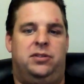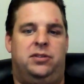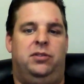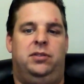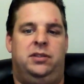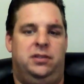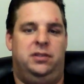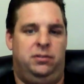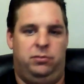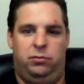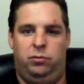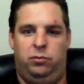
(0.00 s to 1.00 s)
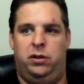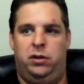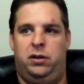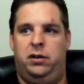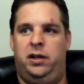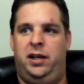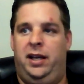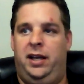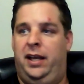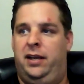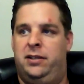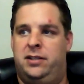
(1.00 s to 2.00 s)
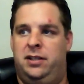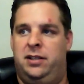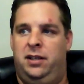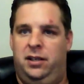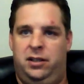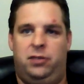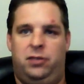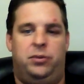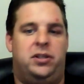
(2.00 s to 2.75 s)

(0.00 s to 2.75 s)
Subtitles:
So with